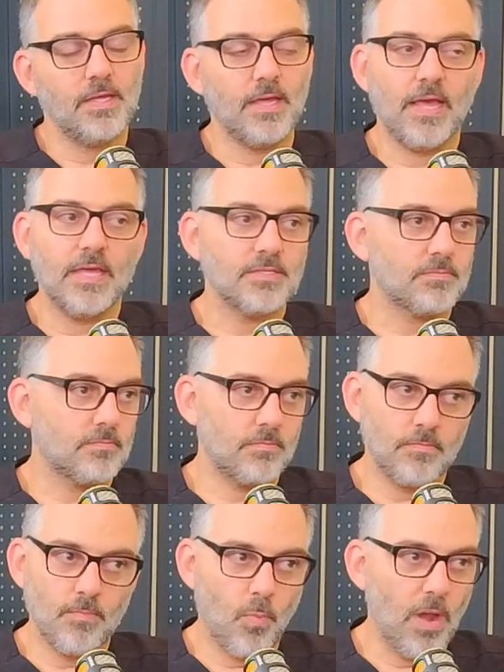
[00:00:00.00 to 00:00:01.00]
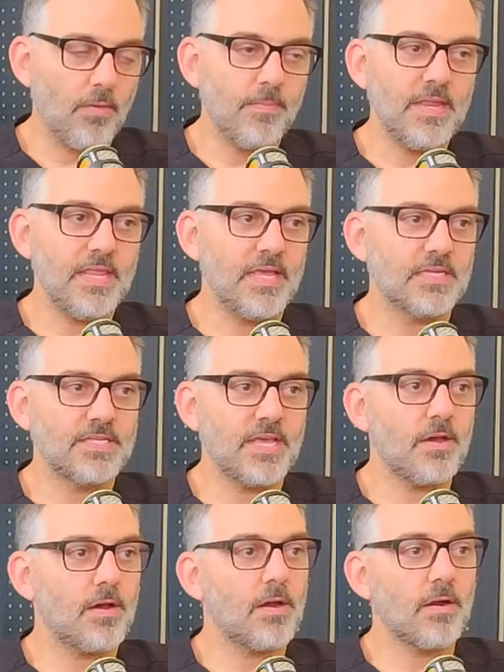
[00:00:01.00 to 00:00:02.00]
as well-meaning as they
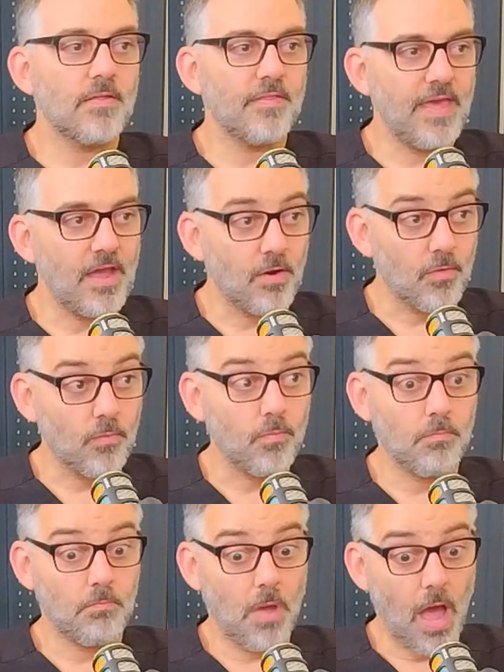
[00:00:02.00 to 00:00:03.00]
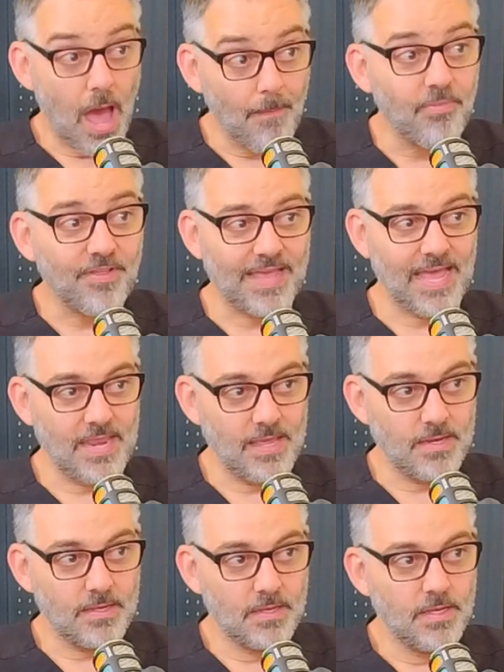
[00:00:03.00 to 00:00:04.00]
are
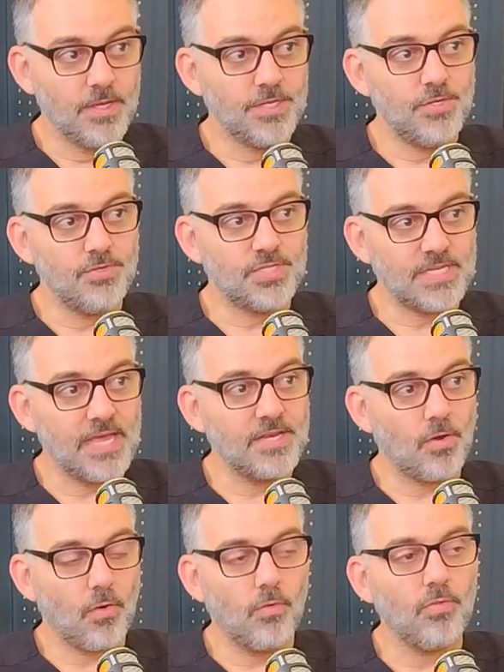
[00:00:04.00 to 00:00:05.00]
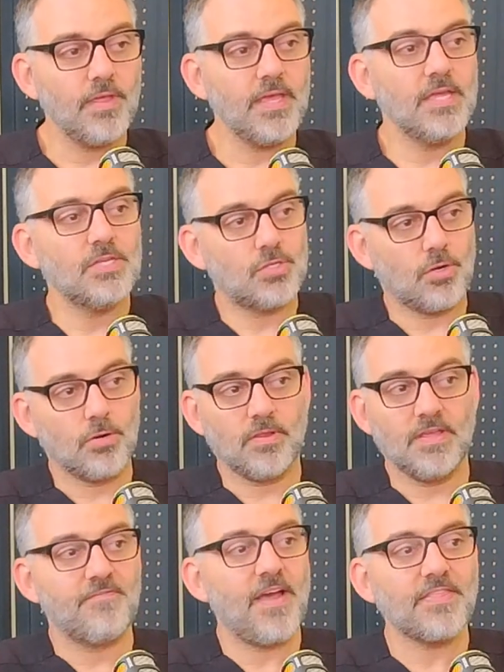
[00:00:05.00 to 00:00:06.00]
obligated to send only
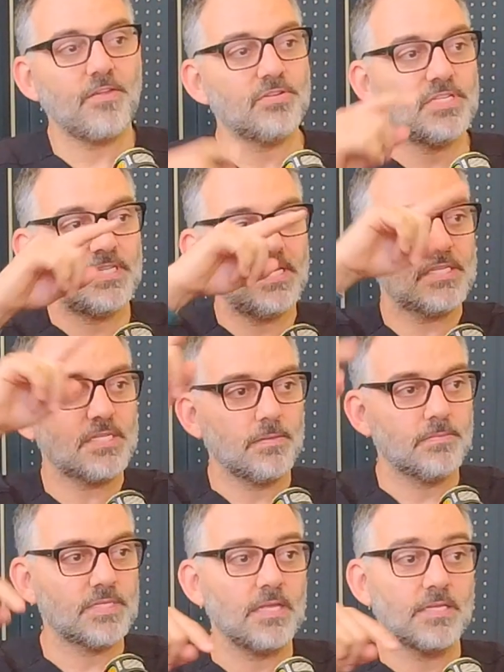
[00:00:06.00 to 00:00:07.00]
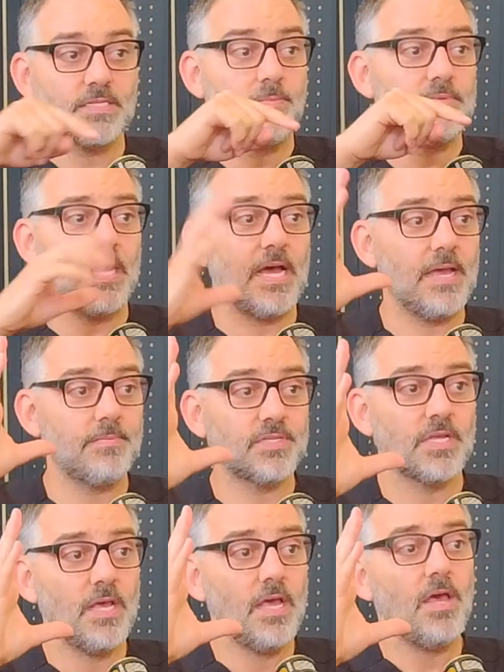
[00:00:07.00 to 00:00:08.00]
internally. In fact, their systems sometimes
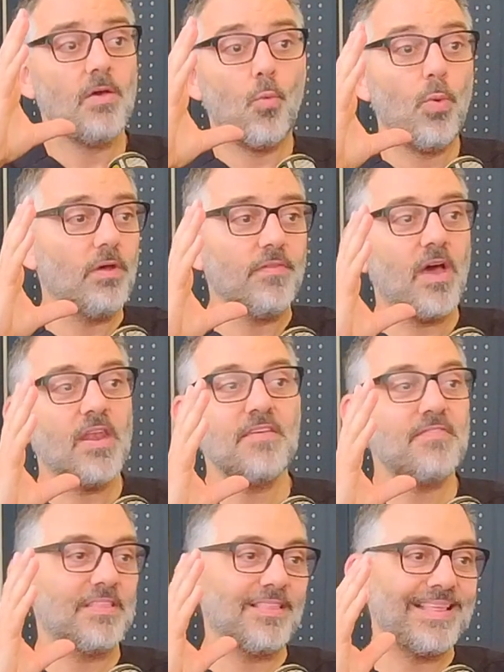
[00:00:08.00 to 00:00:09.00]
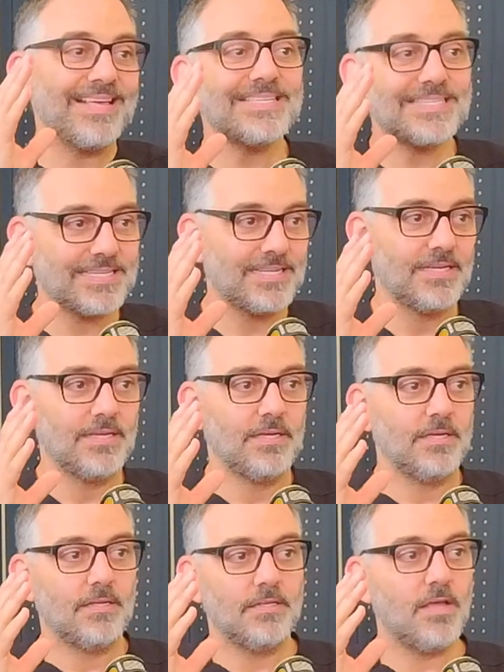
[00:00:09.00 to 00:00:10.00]
will not even list
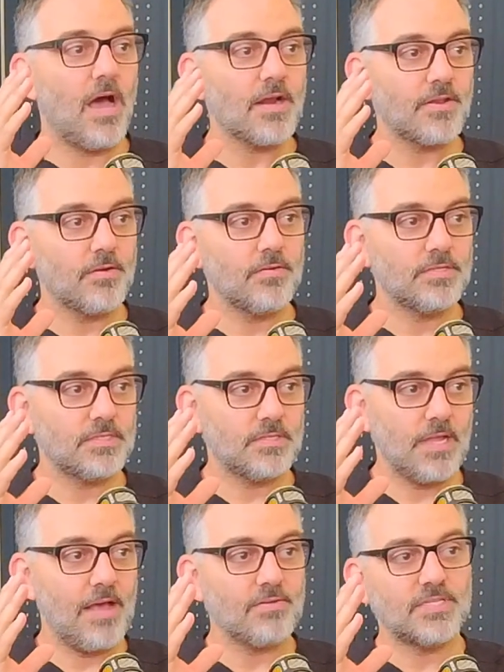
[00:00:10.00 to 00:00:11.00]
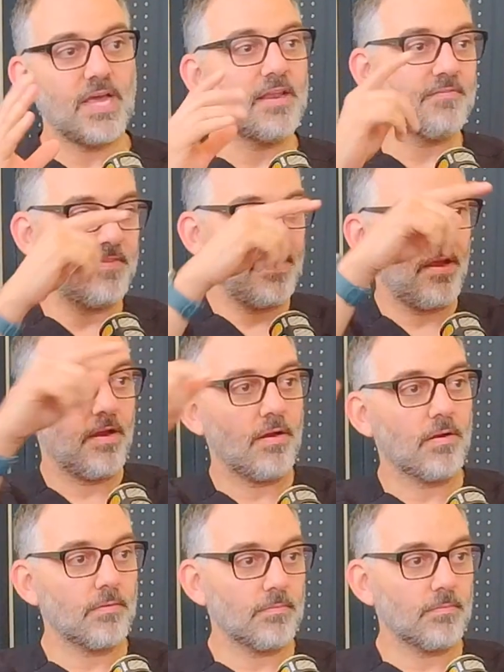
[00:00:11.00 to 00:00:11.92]
doctors outside of their